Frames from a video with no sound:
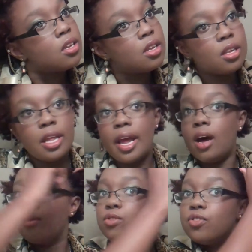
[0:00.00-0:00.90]
And that
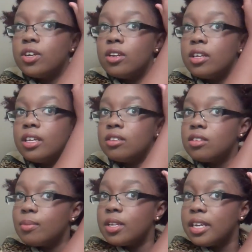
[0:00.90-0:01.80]
helps fill in
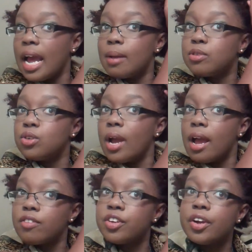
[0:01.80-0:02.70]
some of the gaps you
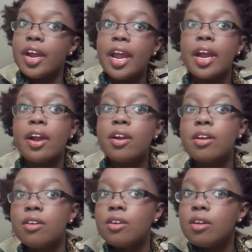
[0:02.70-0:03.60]
have in your hair
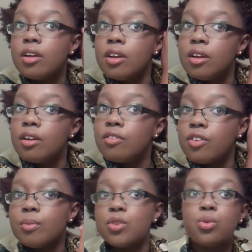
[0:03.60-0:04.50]

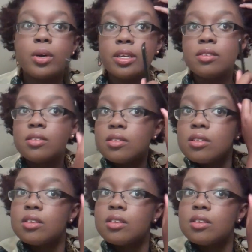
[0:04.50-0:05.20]
from the twists.